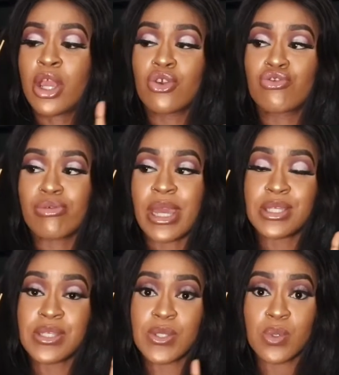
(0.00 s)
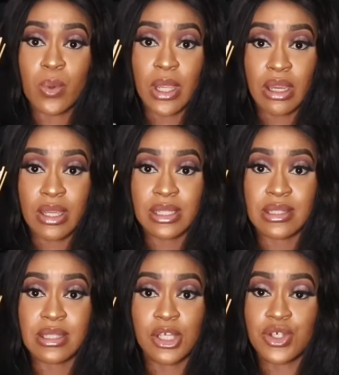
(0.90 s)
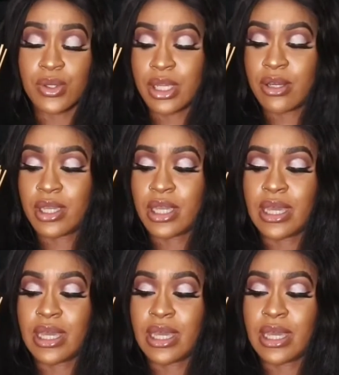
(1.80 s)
Grand Square in Central area,